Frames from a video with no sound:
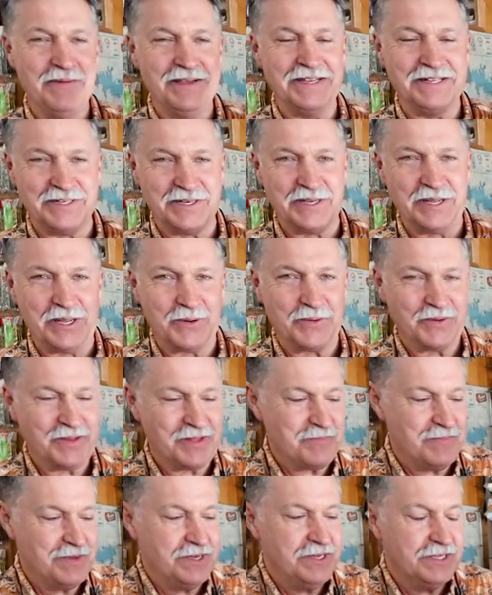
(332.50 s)
I mean,
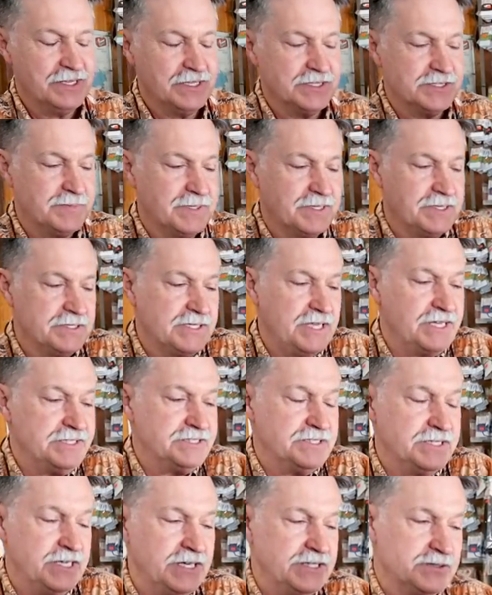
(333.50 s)
literally millions, because
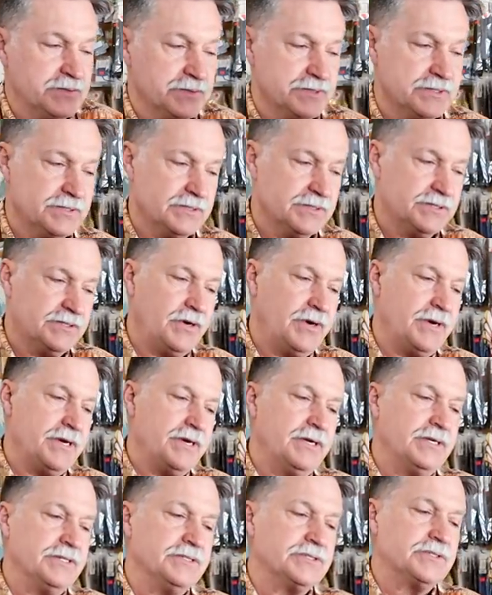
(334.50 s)
H&H was
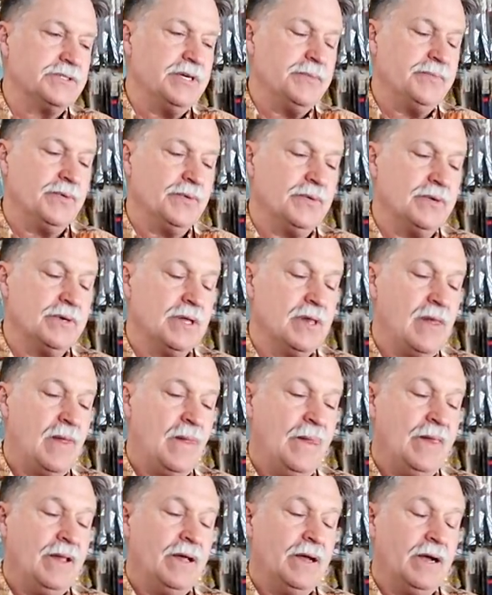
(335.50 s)
started here in Shreveport.
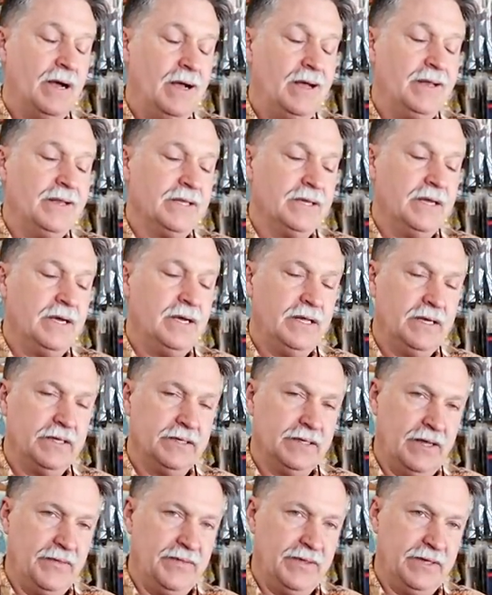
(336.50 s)
Holly and
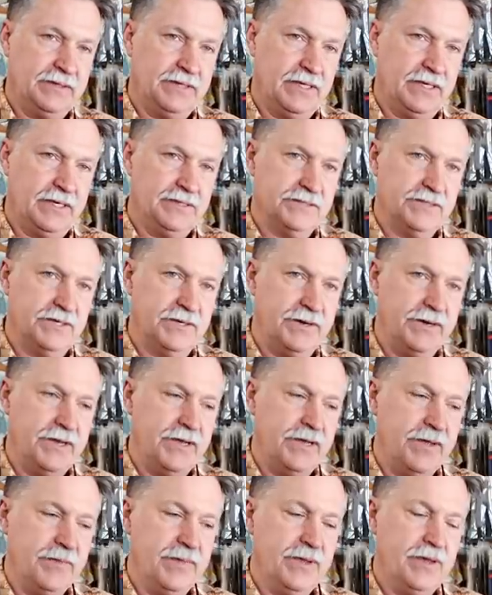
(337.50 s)
Holland, I think that is their
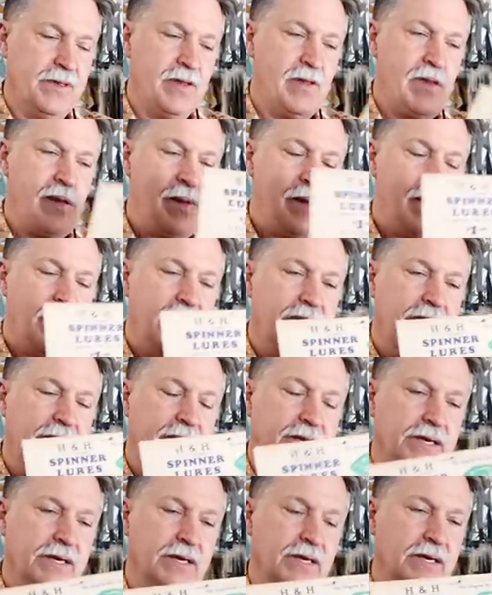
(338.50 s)
name.
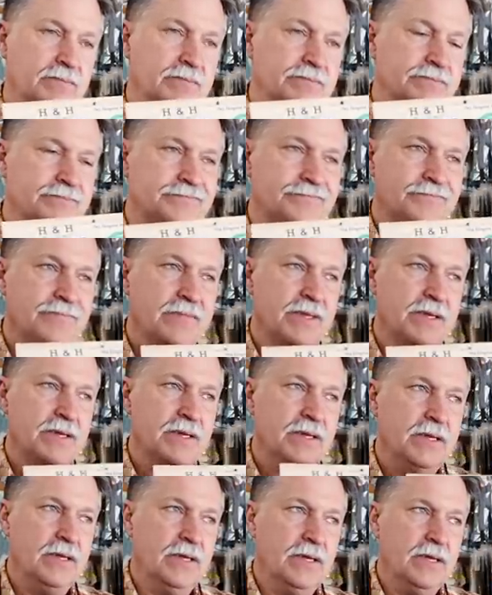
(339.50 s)
And uh,
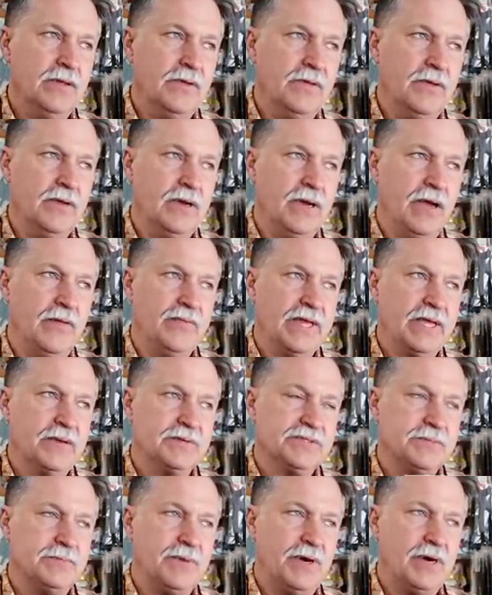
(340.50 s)
I think it
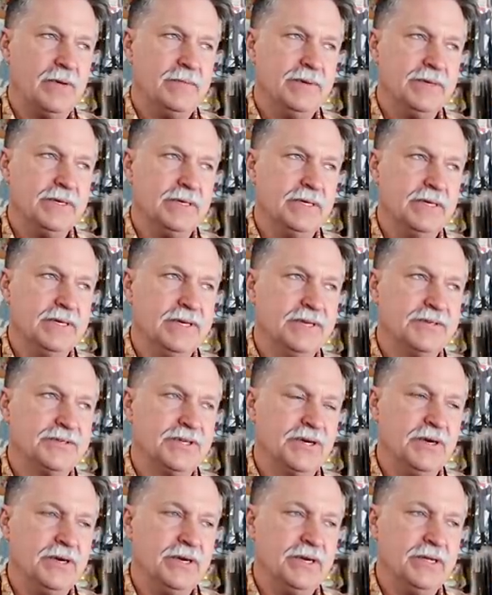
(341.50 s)
was a barber and a, an
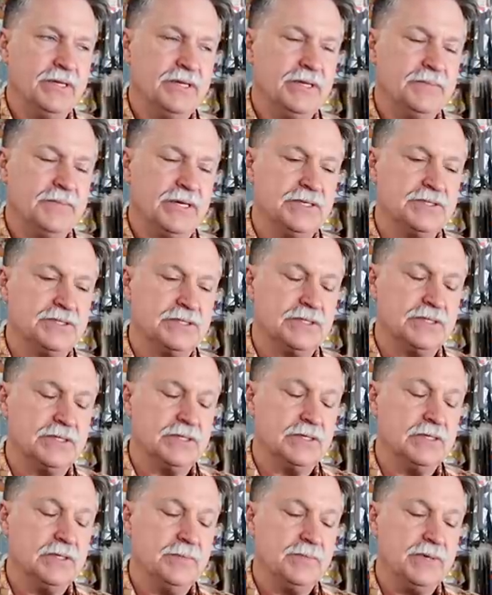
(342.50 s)
attorney, not sure.